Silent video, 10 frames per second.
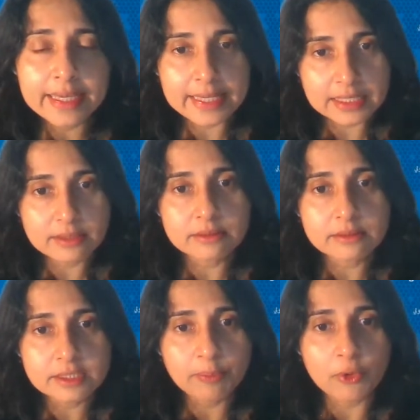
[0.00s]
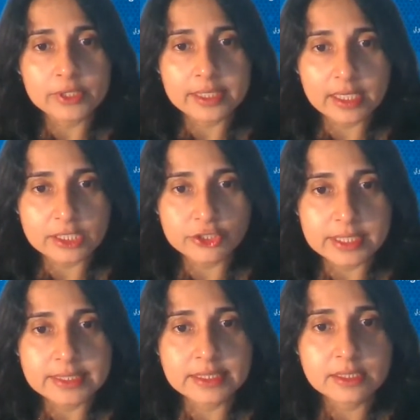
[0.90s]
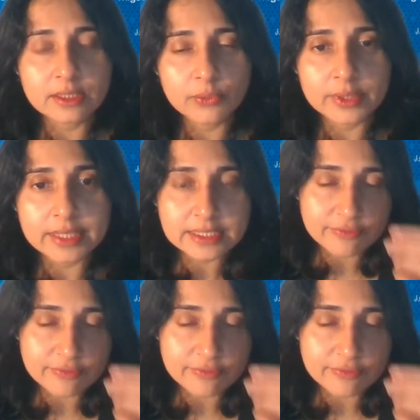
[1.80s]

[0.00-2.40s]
in supporting countries with these